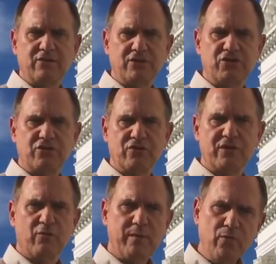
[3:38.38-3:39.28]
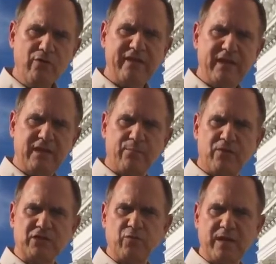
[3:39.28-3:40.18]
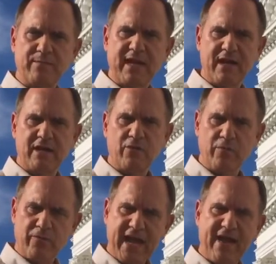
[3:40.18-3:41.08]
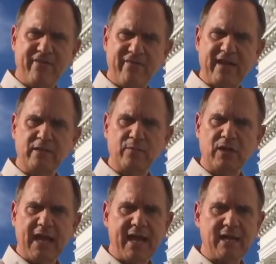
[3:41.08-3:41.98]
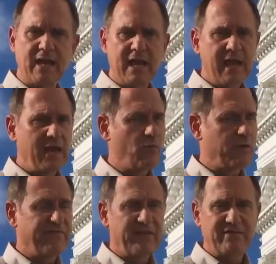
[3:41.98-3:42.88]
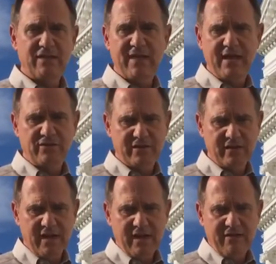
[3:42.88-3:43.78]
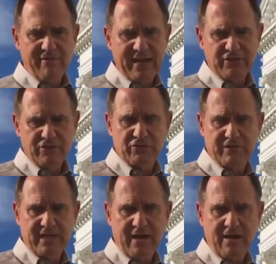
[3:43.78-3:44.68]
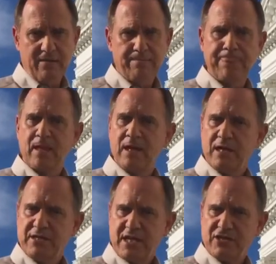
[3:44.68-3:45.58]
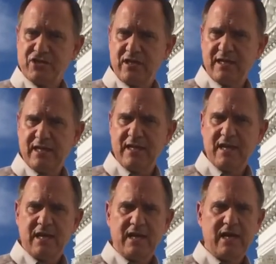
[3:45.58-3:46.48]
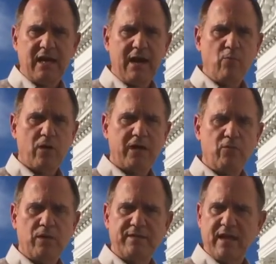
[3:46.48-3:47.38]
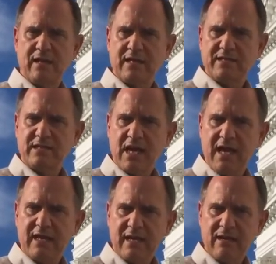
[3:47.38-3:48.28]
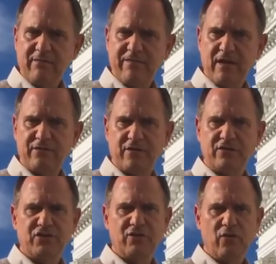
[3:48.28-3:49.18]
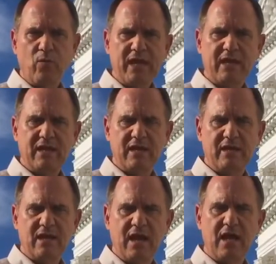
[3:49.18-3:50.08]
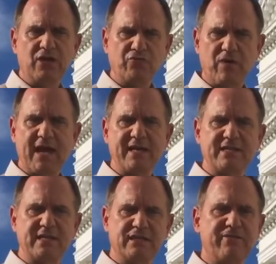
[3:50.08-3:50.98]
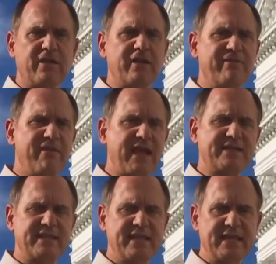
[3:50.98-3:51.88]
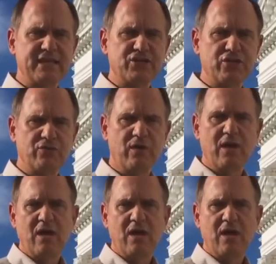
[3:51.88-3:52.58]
to ensure that we move it into Prince William County where we have available land and where 50,000 veterans retire. Additionally, I'm working with Delegate Scott Lingenfelter so that we can address this very vexing issue